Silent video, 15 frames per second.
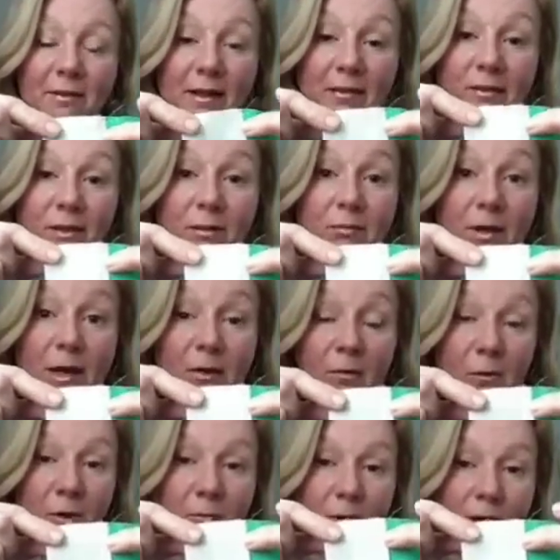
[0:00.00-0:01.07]
And that's going to make
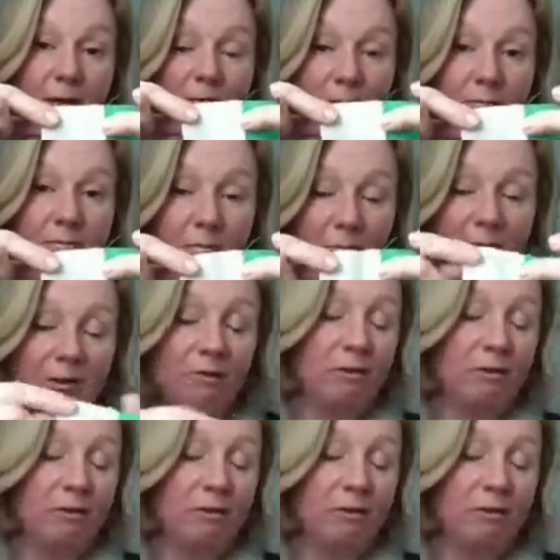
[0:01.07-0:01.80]
one of my big